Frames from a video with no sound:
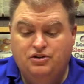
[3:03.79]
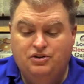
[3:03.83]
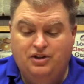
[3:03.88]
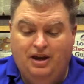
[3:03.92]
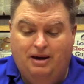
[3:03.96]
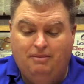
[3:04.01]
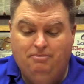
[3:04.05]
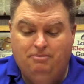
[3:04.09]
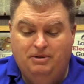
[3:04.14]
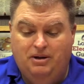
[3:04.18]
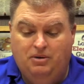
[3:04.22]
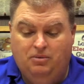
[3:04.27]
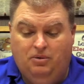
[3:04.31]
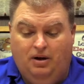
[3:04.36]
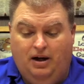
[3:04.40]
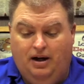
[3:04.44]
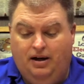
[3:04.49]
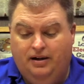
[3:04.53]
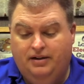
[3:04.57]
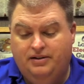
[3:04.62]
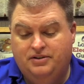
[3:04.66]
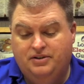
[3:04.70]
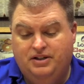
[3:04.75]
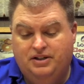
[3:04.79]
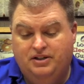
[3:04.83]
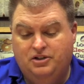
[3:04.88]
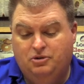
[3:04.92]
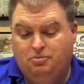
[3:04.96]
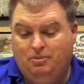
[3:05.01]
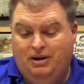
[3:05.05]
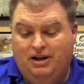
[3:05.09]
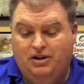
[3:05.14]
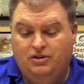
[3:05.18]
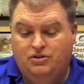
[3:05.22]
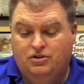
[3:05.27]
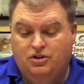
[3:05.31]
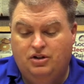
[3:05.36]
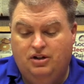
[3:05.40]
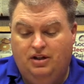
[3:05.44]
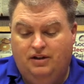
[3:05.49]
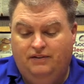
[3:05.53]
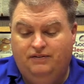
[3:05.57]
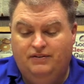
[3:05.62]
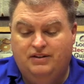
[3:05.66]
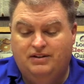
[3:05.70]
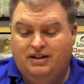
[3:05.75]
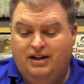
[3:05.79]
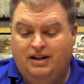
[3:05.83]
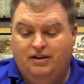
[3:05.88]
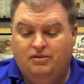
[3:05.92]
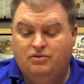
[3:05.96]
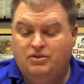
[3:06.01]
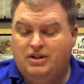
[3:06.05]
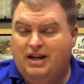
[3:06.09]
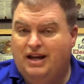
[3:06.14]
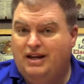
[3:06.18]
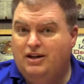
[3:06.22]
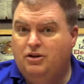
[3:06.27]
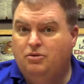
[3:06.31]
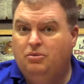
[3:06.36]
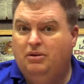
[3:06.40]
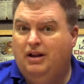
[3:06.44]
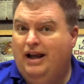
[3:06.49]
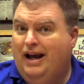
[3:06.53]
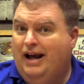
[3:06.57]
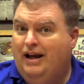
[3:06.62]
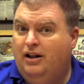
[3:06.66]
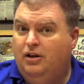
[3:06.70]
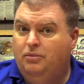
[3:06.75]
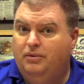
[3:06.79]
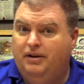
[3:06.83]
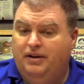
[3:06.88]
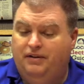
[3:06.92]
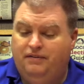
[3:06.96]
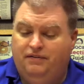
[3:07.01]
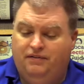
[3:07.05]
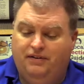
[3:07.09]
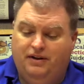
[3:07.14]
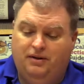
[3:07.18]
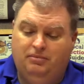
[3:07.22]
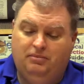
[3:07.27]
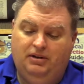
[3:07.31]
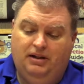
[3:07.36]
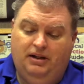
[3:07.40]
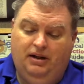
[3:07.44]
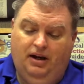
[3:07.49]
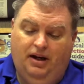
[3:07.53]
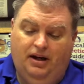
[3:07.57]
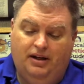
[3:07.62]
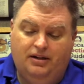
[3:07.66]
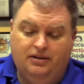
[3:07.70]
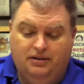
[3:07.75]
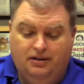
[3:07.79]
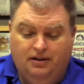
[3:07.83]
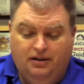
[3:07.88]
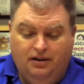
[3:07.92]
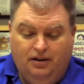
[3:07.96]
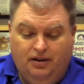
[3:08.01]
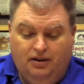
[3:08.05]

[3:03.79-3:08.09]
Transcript: Zombie Walk is an expansion of the town's annual Halloween family night.